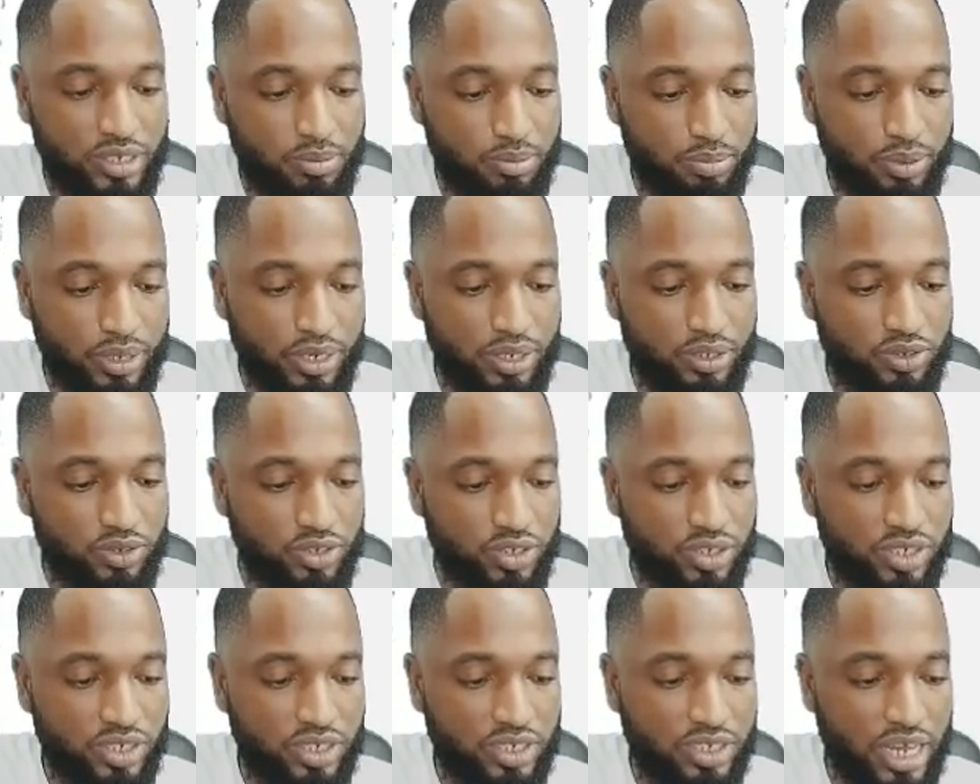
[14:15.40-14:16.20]

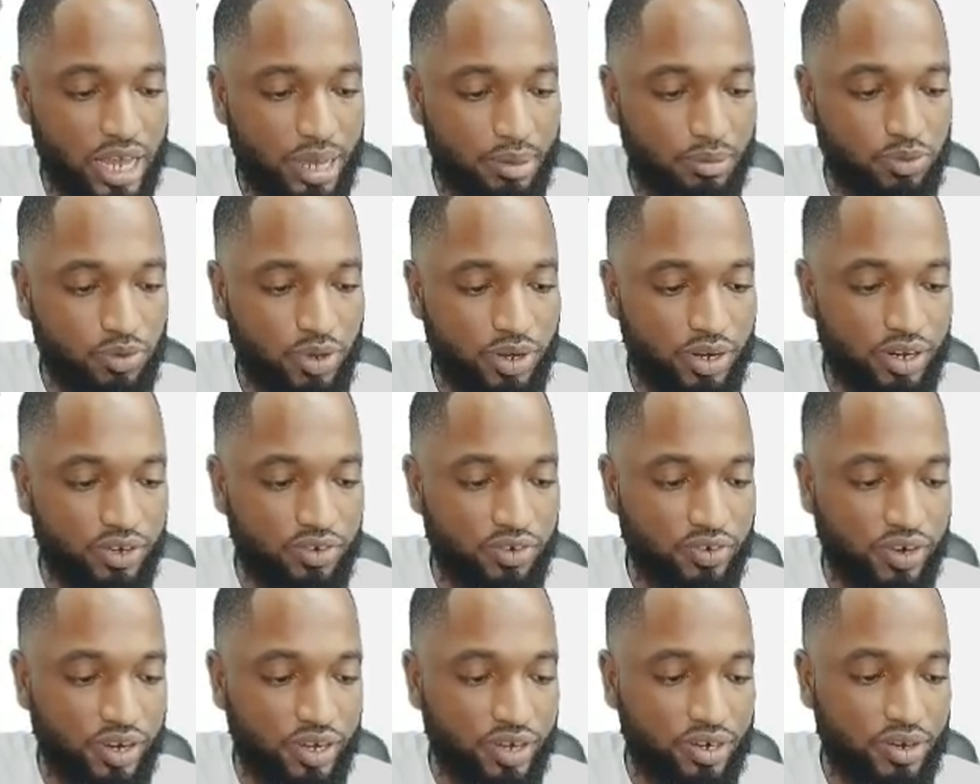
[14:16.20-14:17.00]
interest times
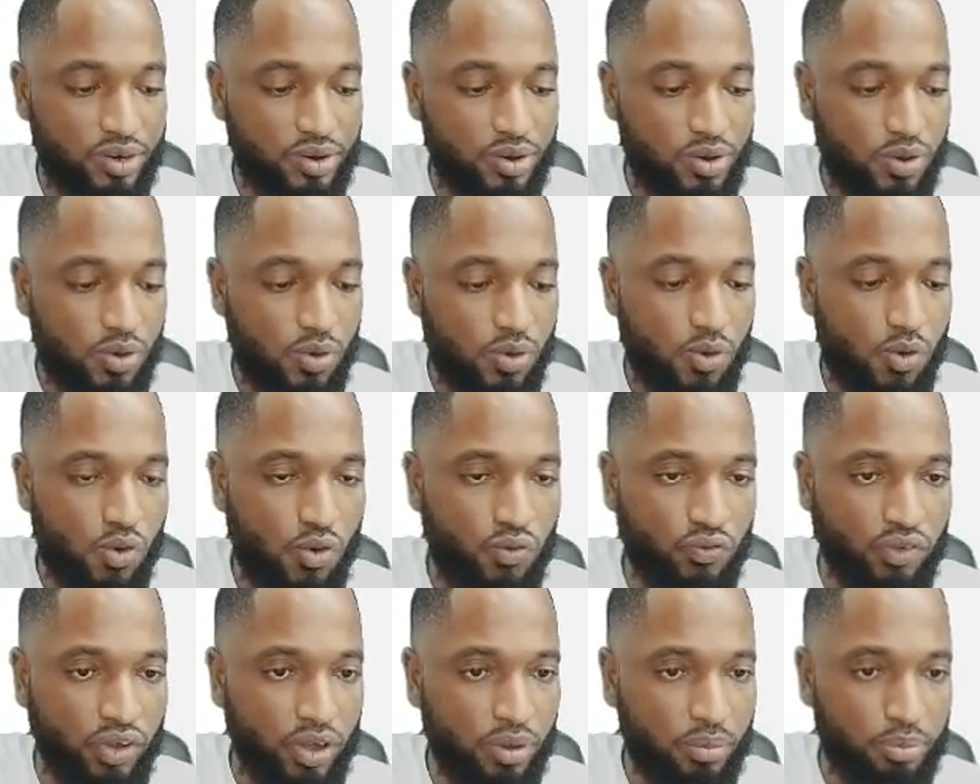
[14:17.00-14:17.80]
100
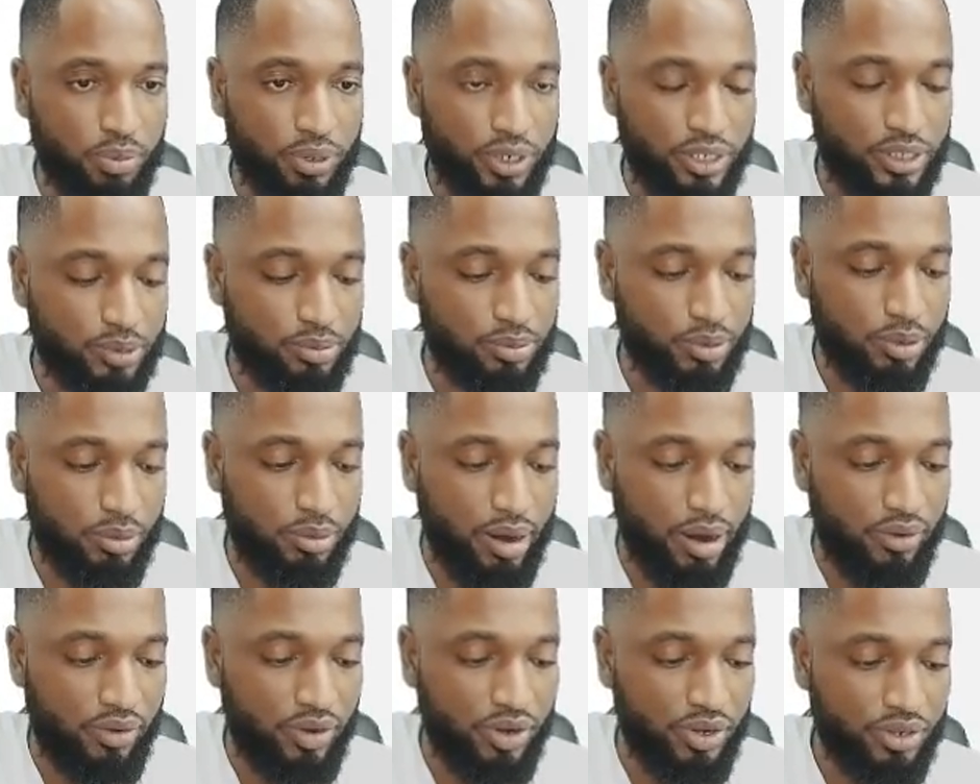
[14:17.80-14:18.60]
over principal by
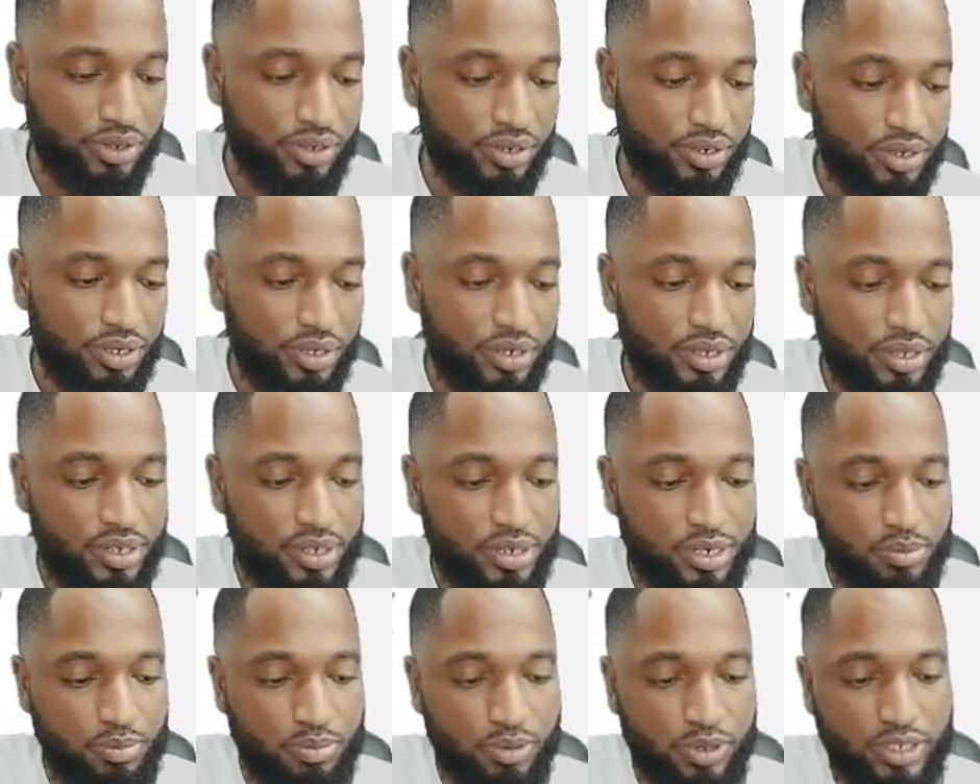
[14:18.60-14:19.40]
rate.
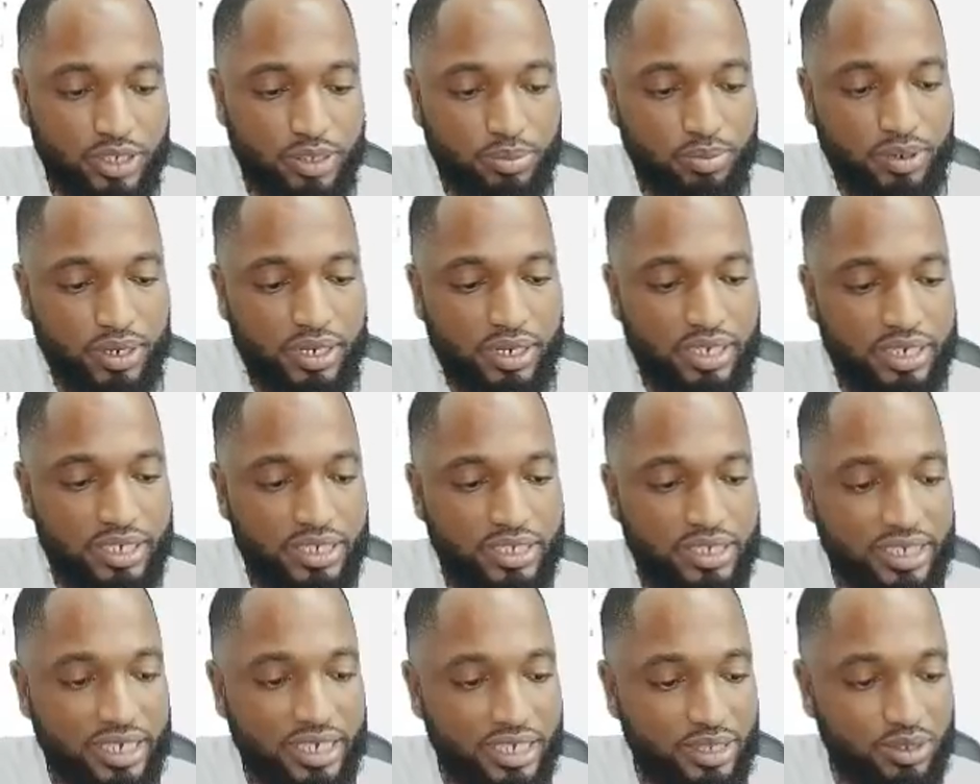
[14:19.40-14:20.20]
The principal in
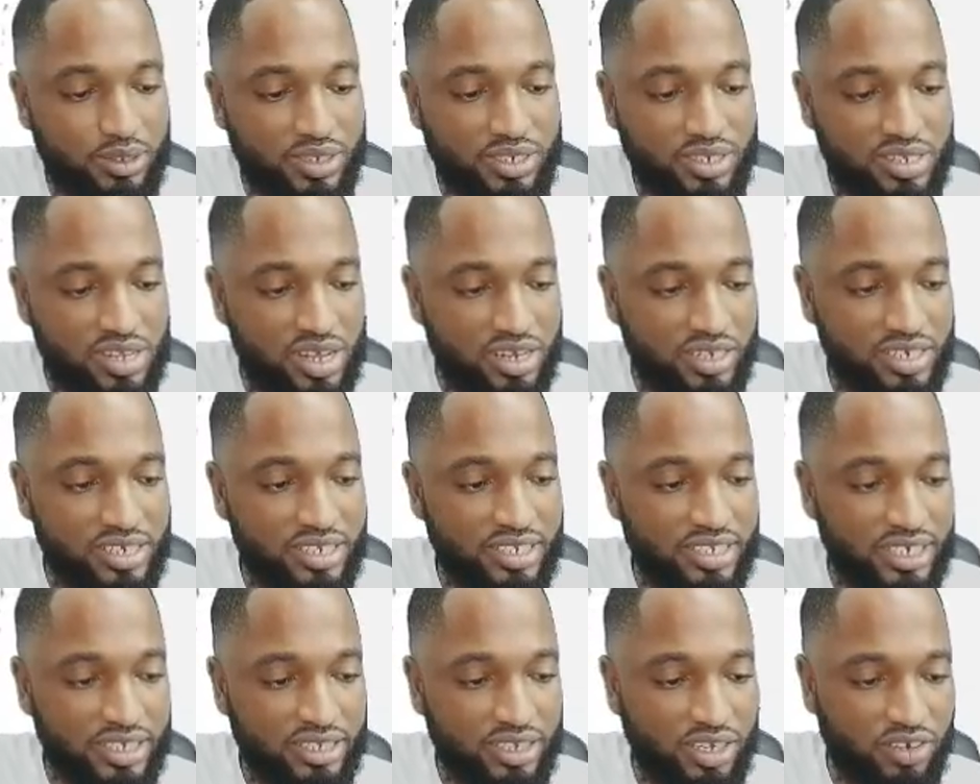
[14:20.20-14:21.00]
this case was not the
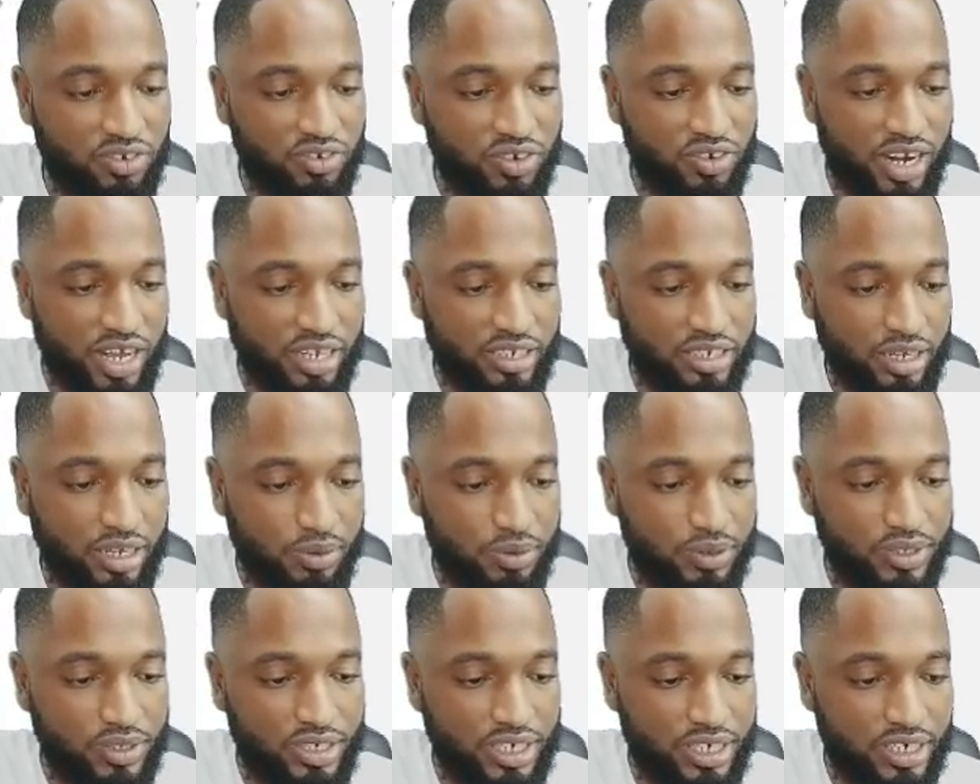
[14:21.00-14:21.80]
600 as I
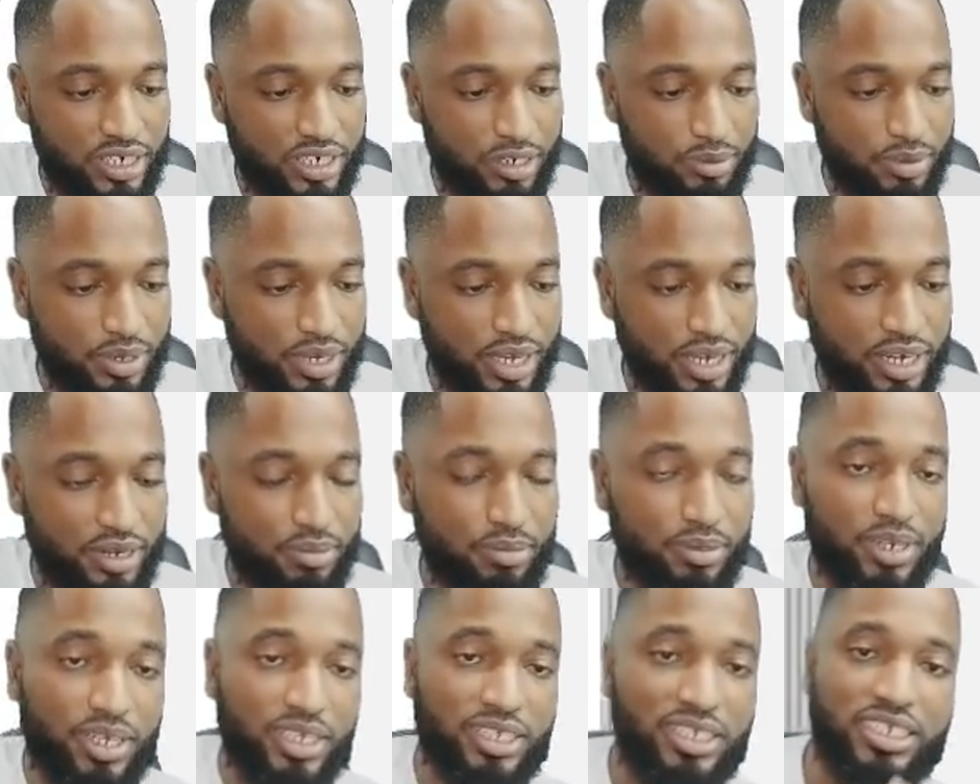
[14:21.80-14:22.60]
was saying in the beginning,
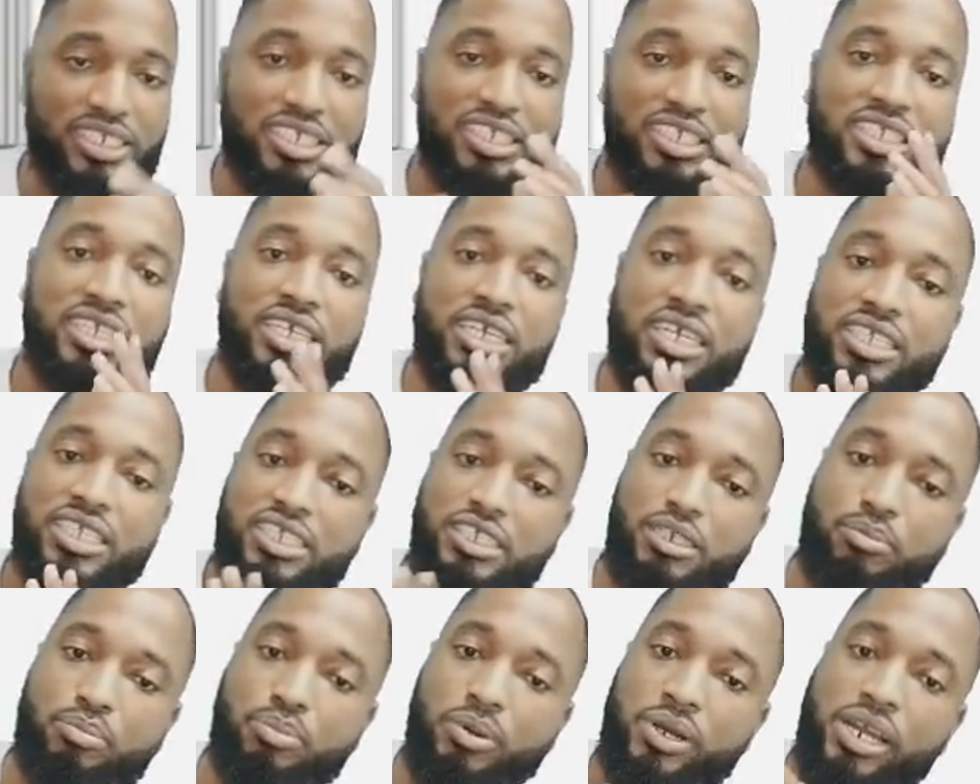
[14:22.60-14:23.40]
because the
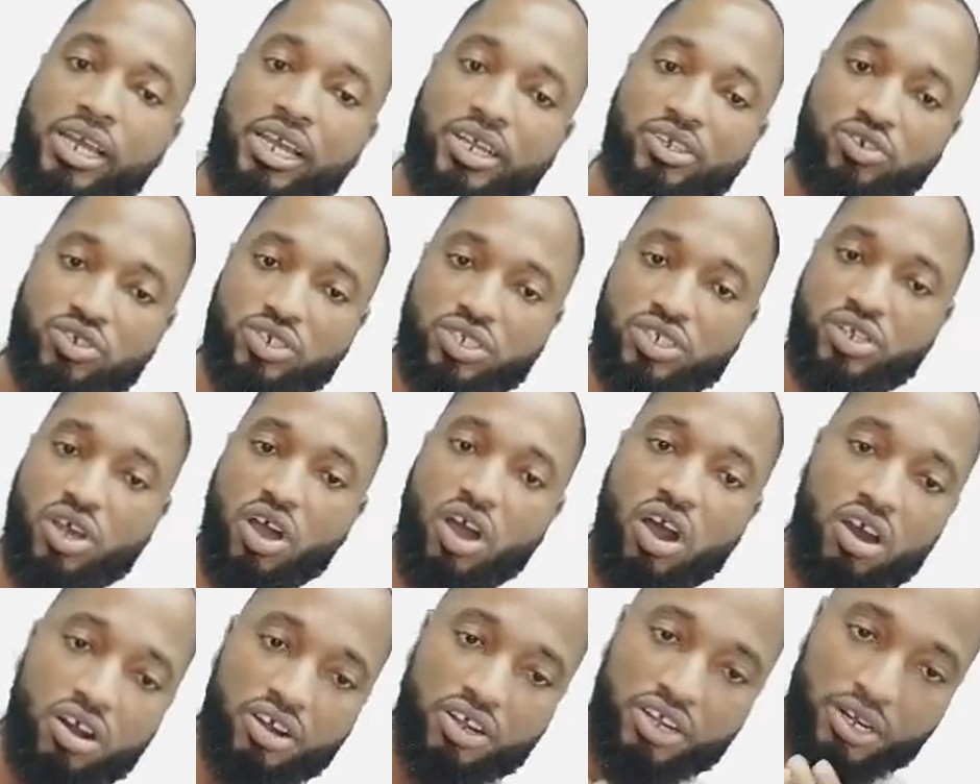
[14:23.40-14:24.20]
simple interest
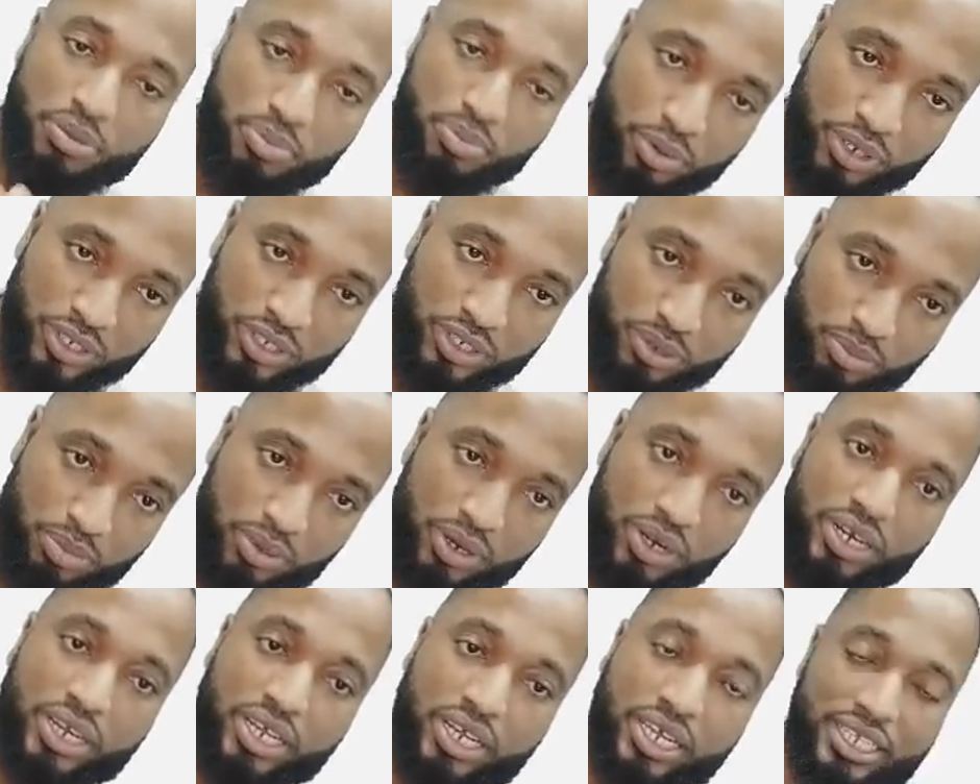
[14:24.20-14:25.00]
on the
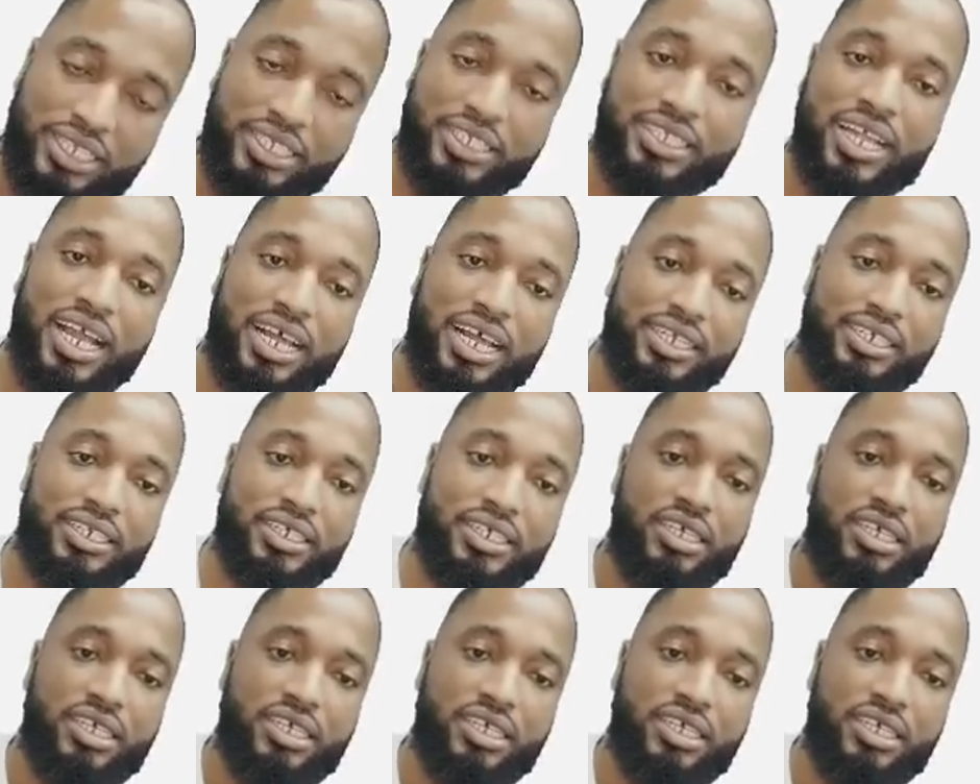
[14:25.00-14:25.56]
principal is that.